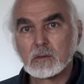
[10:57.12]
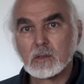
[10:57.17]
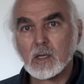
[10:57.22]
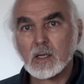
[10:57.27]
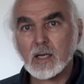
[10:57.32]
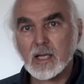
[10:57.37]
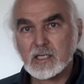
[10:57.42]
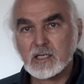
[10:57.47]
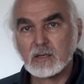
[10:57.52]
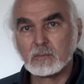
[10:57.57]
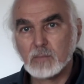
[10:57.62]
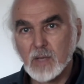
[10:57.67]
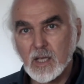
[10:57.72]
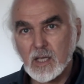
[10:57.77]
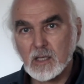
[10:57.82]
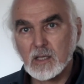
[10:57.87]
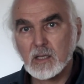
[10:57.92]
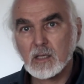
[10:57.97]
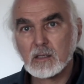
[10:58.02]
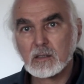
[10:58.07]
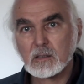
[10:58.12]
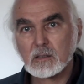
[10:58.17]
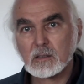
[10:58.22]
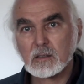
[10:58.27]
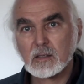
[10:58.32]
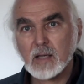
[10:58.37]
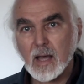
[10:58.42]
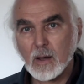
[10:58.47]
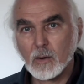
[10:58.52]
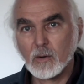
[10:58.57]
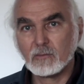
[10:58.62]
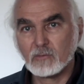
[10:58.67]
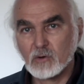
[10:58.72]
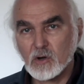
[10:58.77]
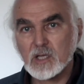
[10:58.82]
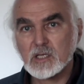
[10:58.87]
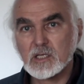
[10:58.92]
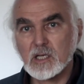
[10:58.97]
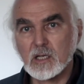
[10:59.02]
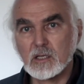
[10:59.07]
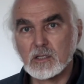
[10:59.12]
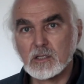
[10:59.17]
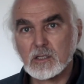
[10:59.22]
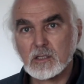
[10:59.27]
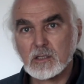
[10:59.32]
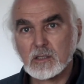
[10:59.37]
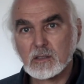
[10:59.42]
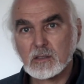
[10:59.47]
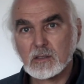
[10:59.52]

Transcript: And let it be however it is.